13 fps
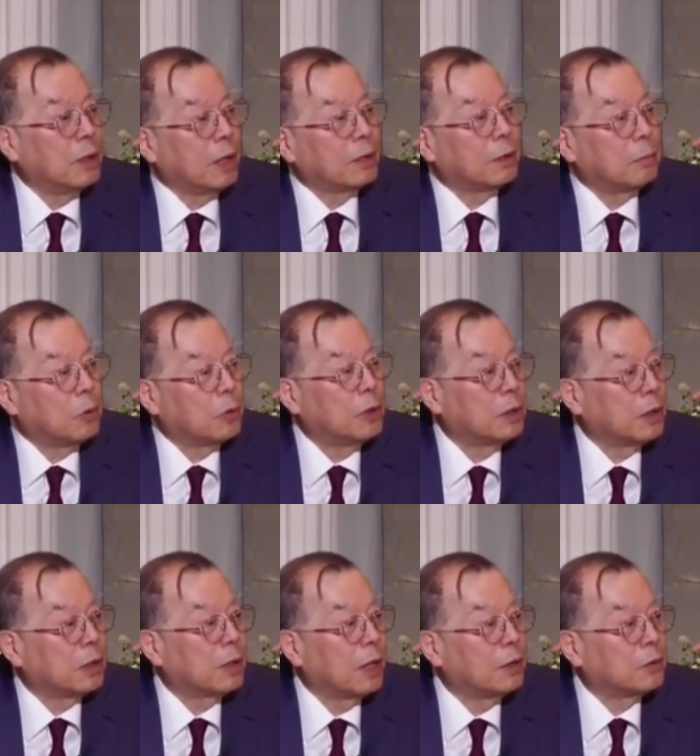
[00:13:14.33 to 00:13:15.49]
let the more
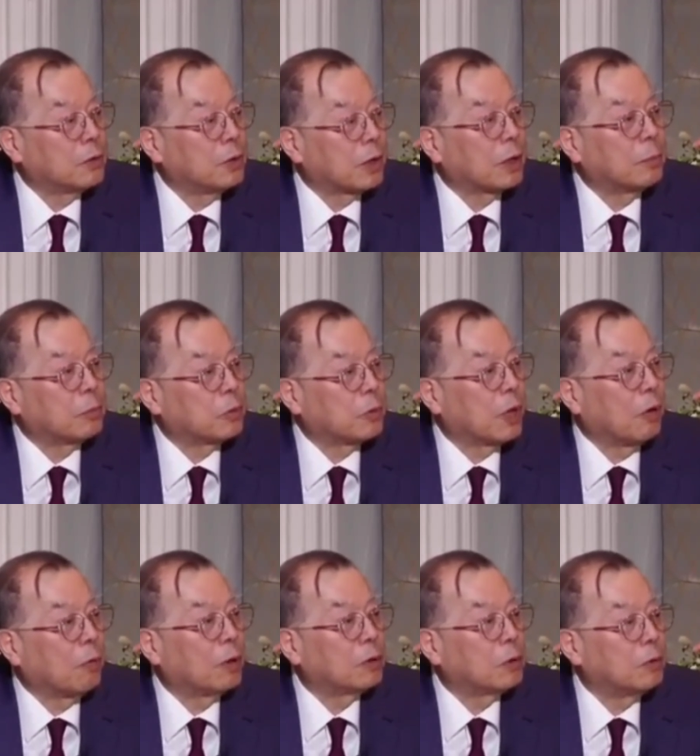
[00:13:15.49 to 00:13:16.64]
Indian engineers come to
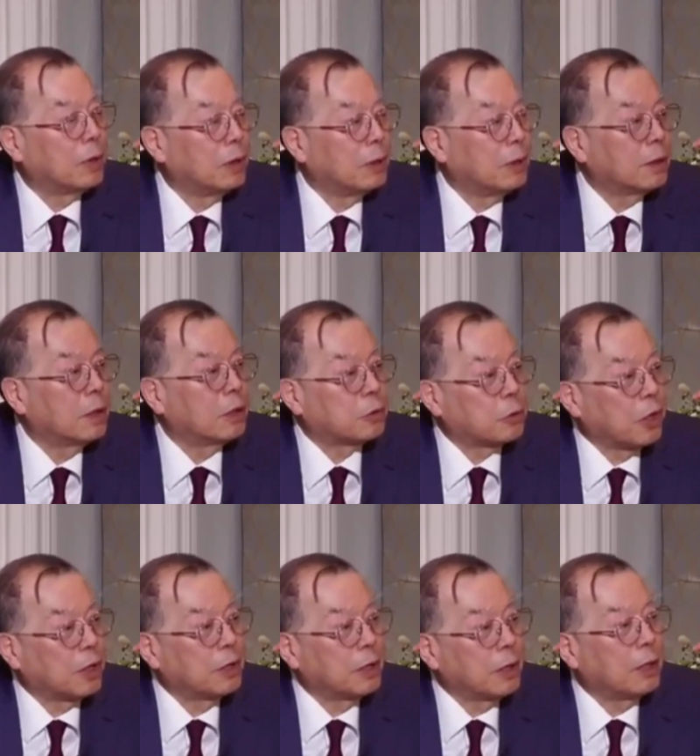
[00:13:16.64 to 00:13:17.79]
Taiwan to learning and
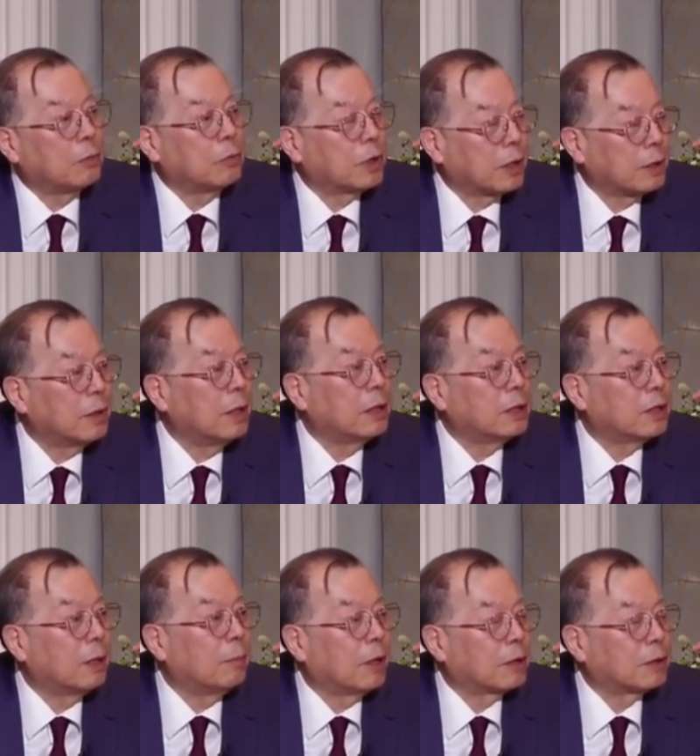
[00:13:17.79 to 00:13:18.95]
training, and we can
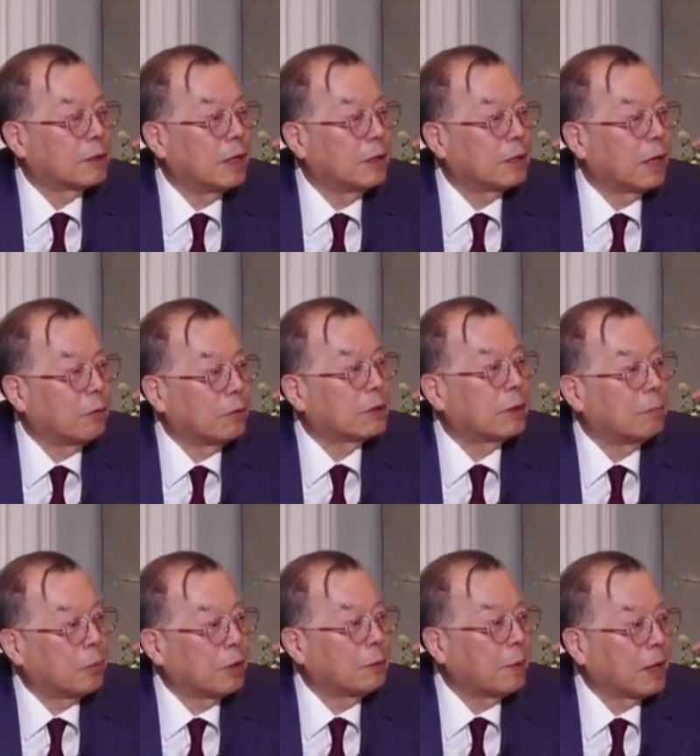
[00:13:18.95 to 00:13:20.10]
some stay in Taiwan, some
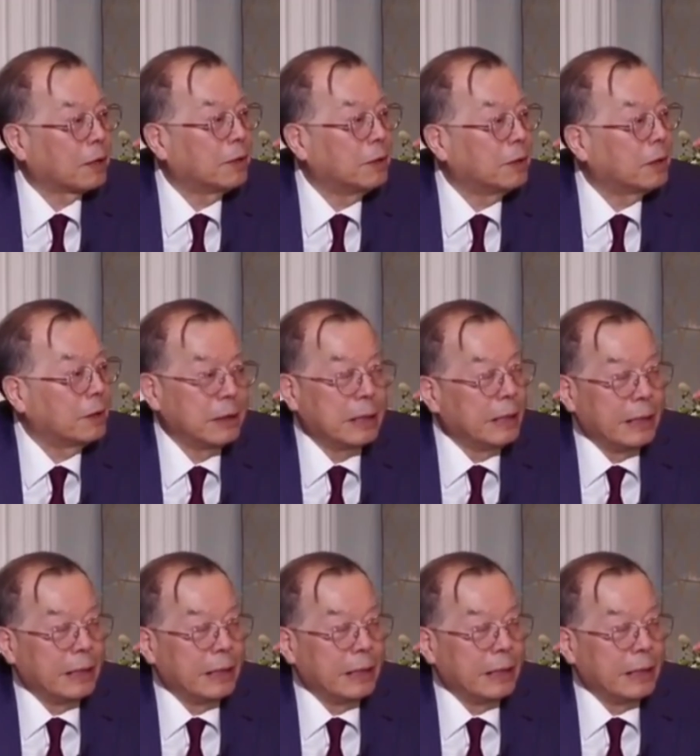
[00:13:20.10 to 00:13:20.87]
bring back to India.